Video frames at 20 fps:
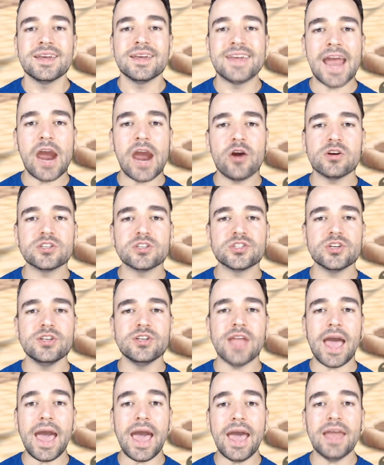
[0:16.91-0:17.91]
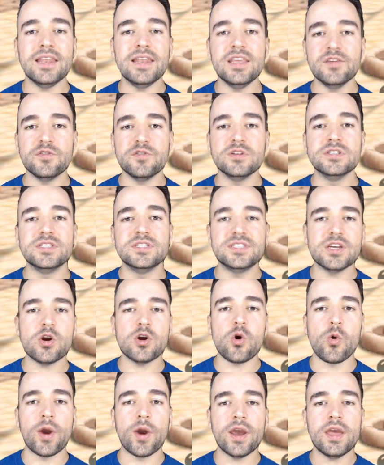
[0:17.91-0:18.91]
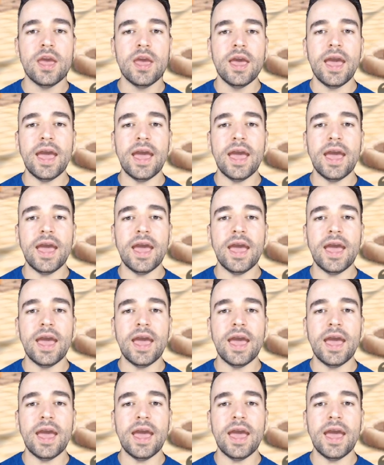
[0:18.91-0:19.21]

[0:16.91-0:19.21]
garrison, and even zeroing,